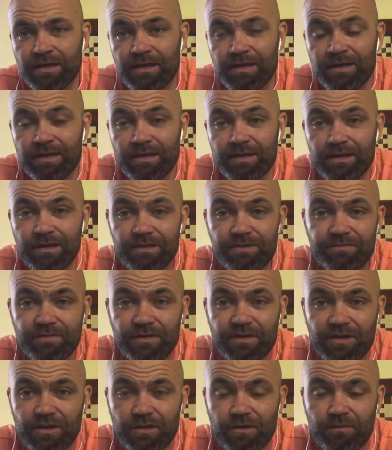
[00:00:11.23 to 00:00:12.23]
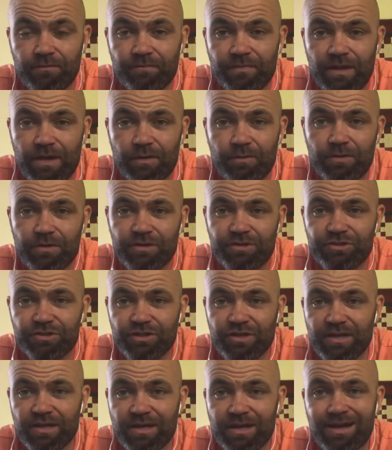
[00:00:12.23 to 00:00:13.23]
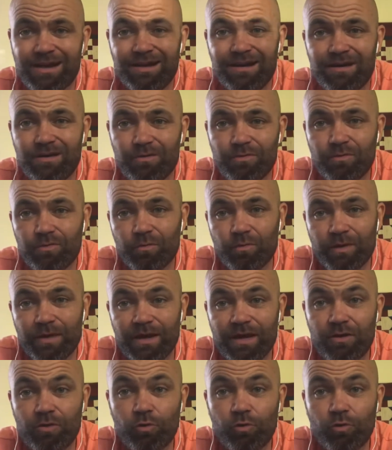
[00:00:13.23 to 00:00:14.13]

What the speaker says: In this video, I want to share how we are